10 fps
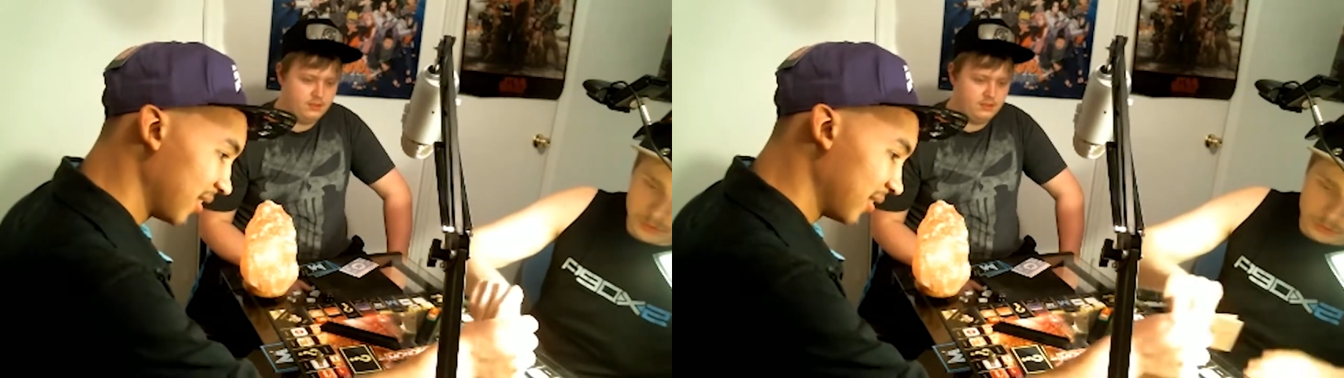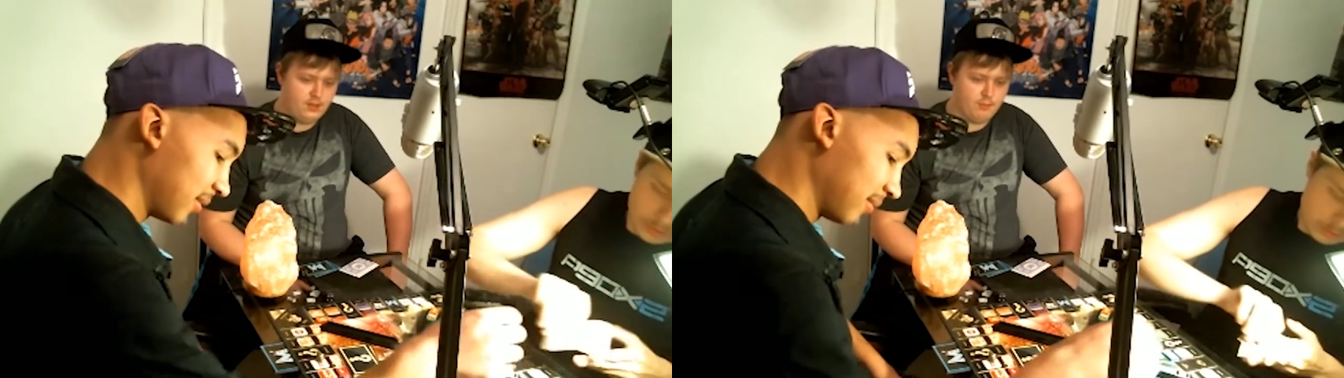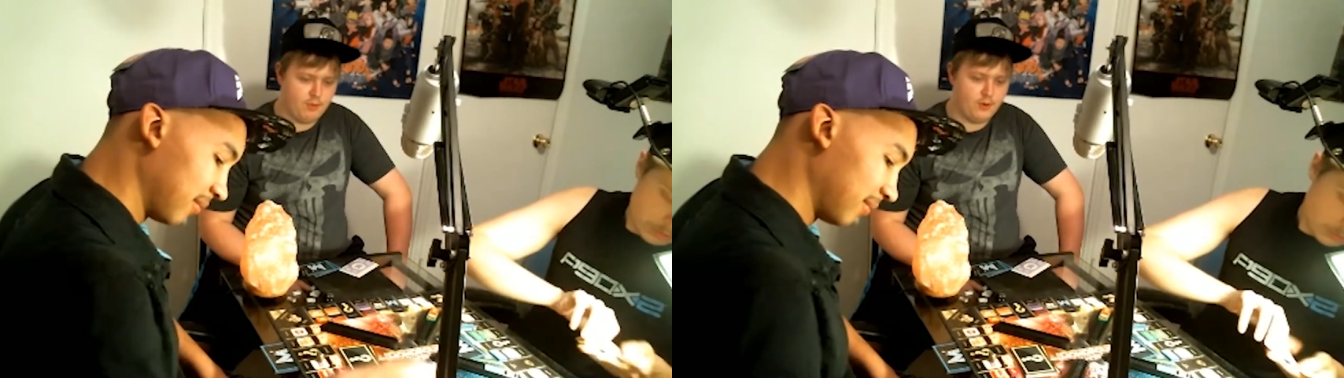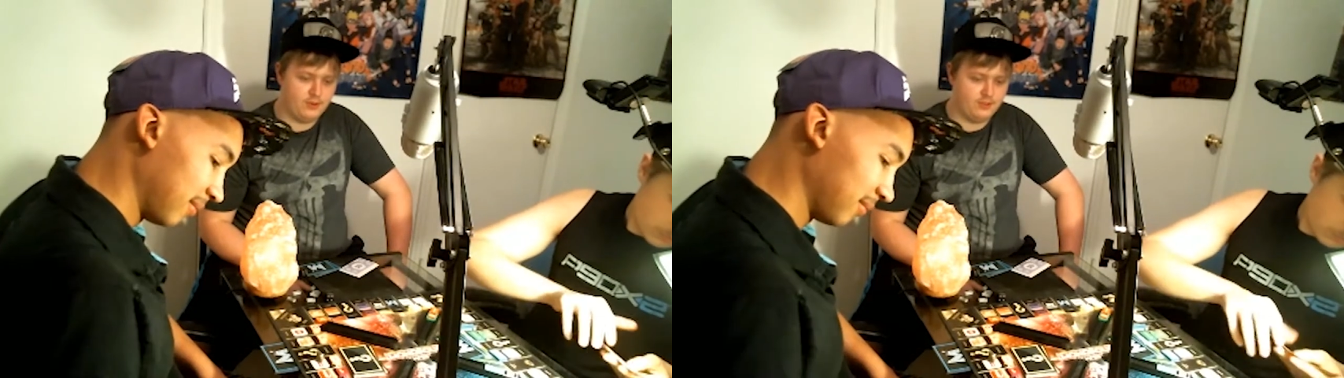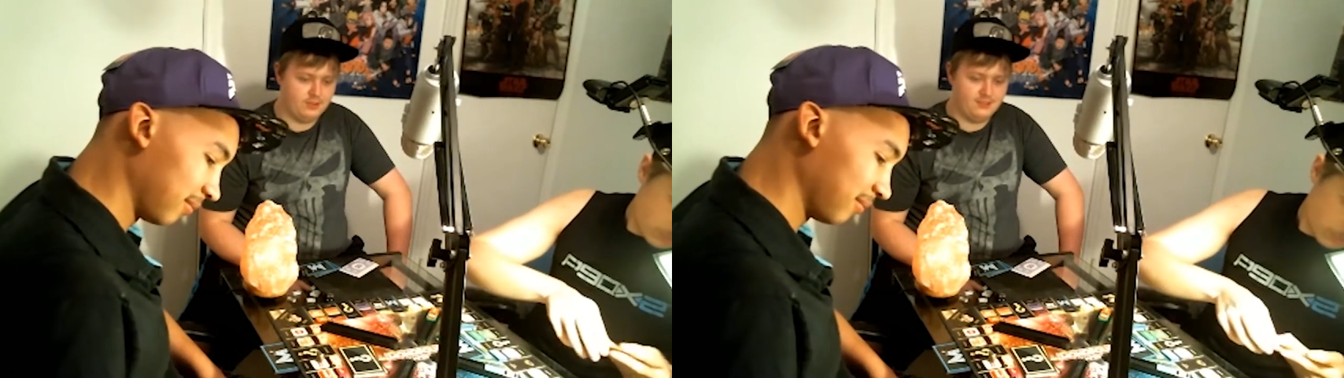Speaker 1: You're
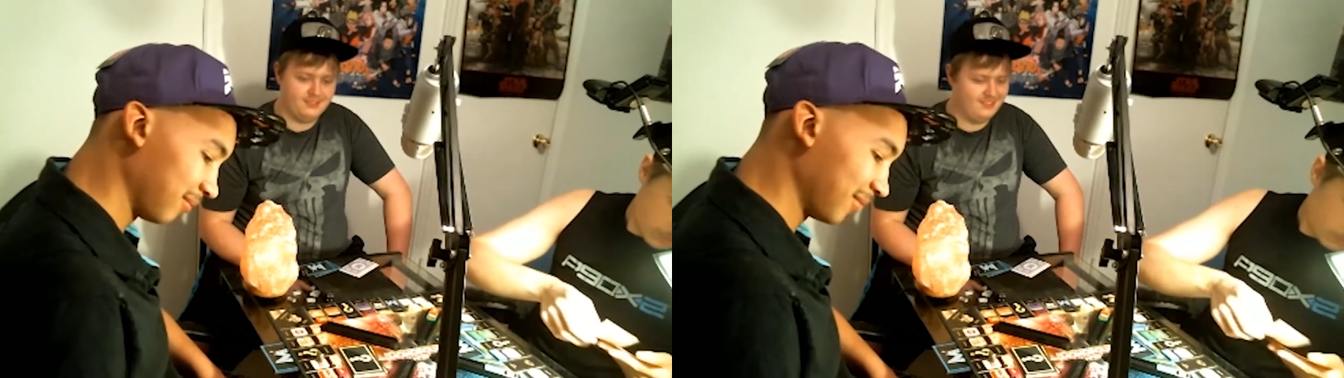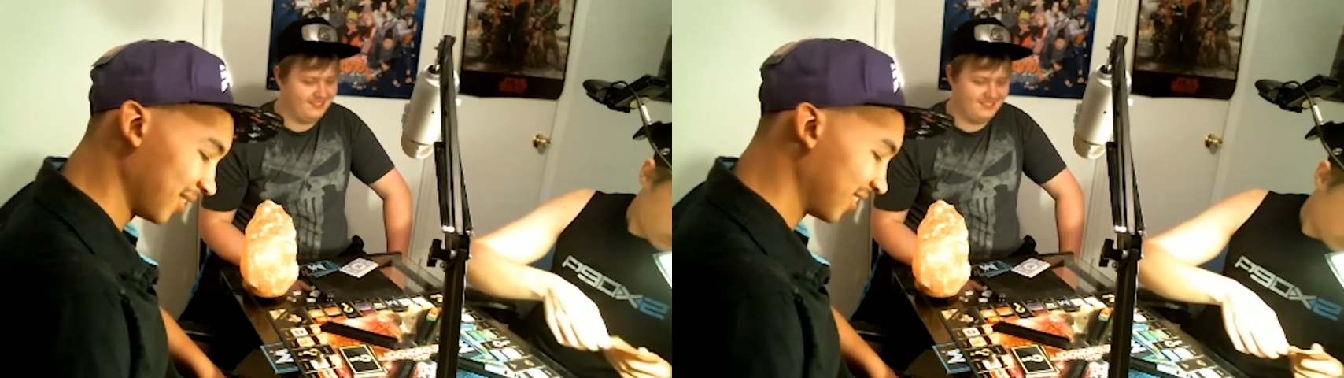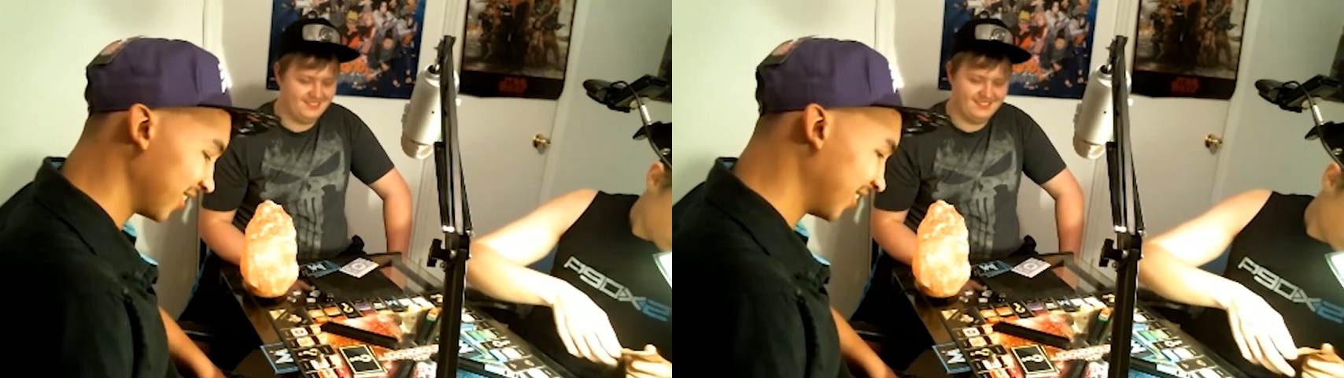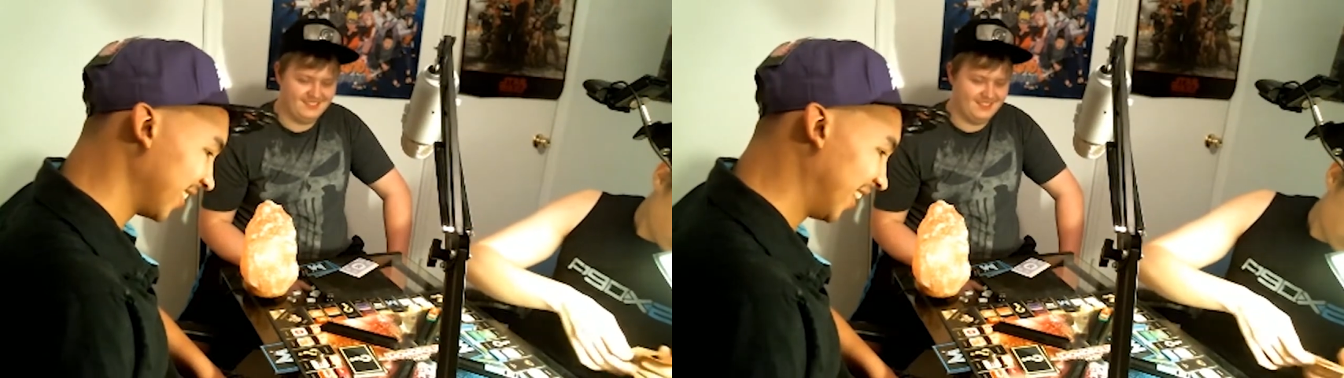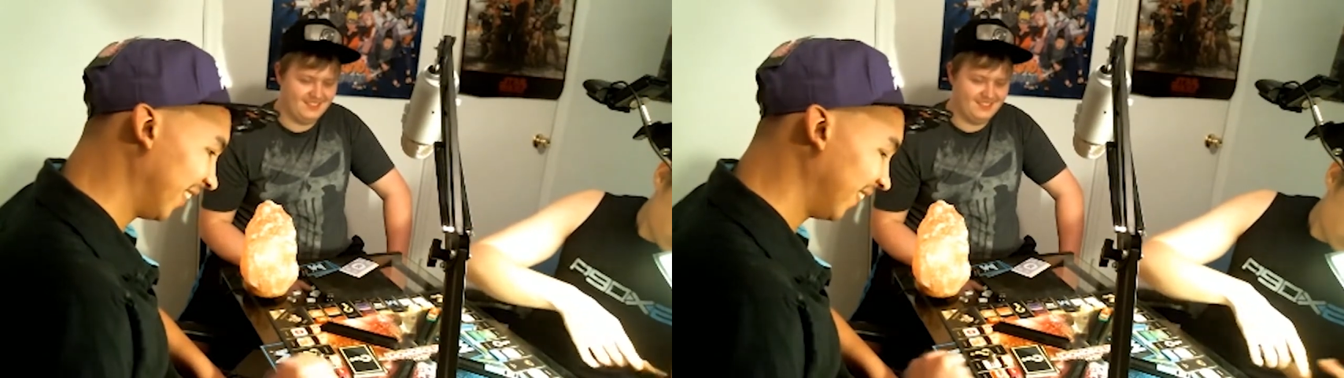broke, dude.
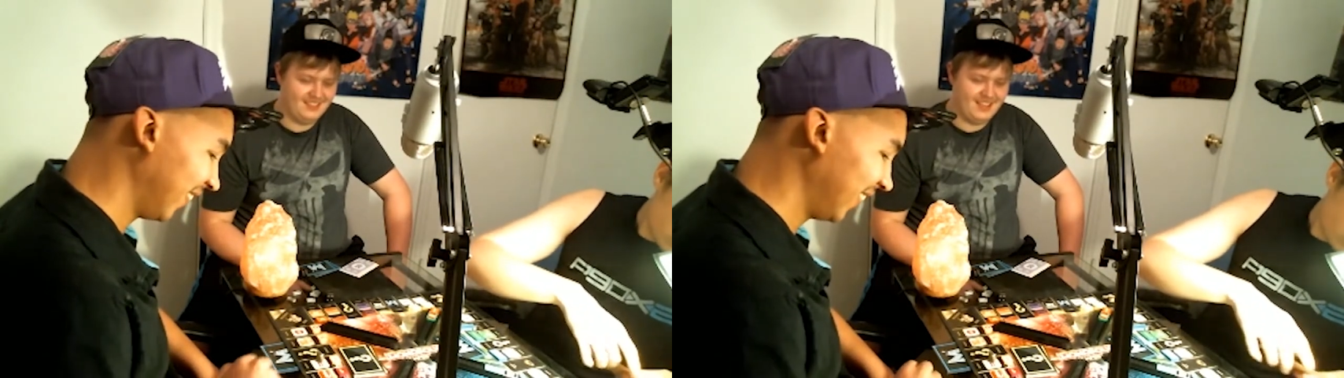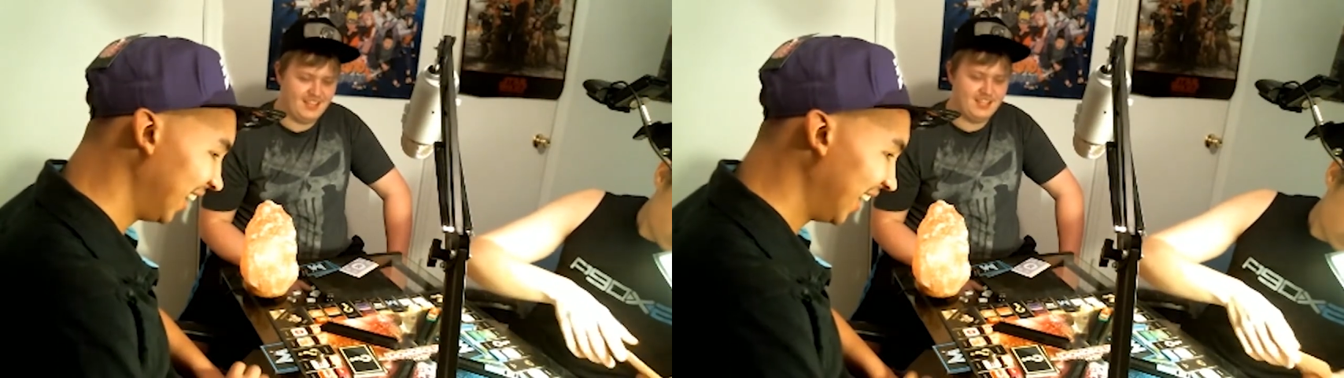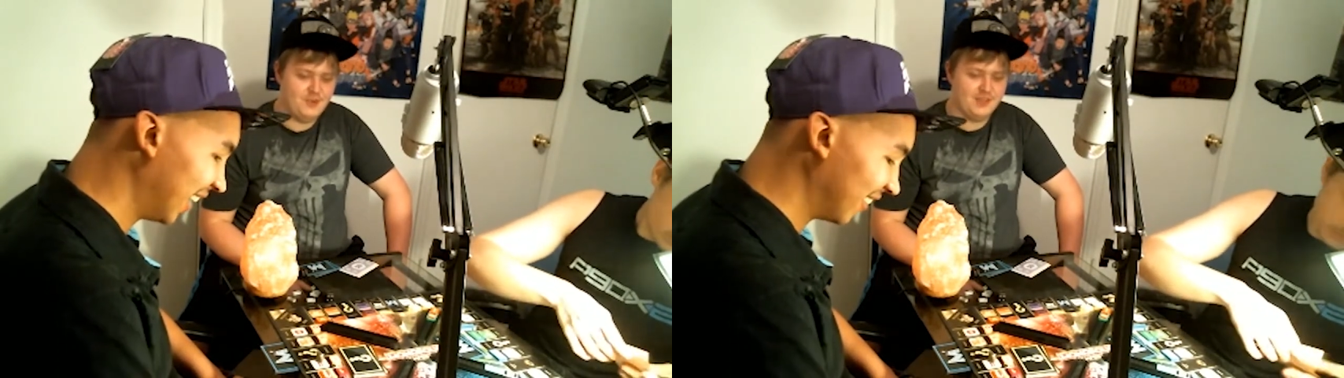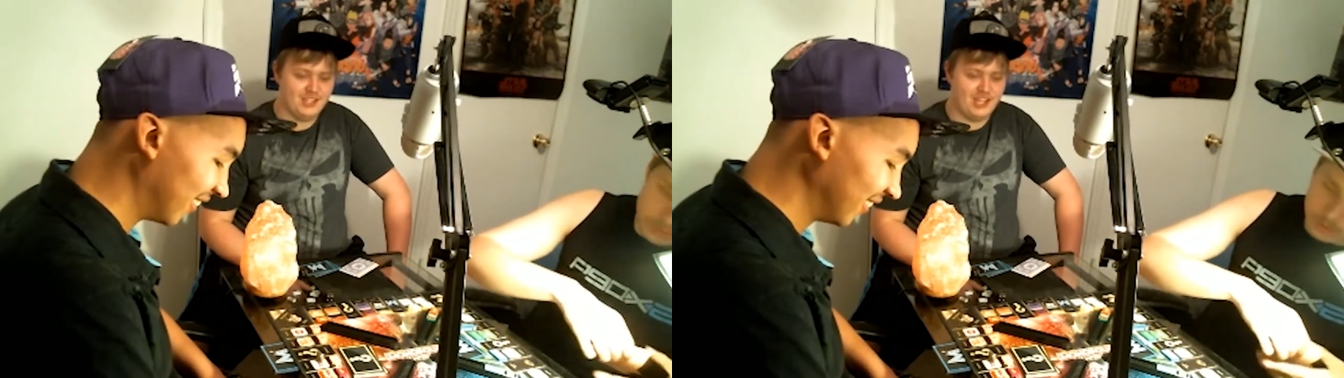And you in